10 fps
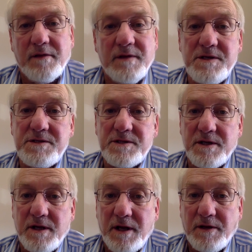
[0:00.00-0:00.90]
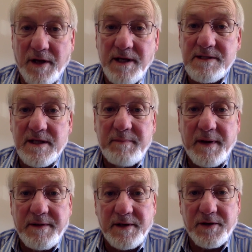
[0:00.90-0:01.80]
This nicely
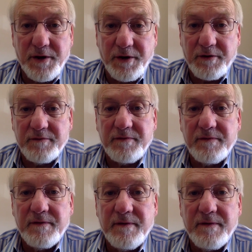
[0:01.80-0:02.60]
bending curve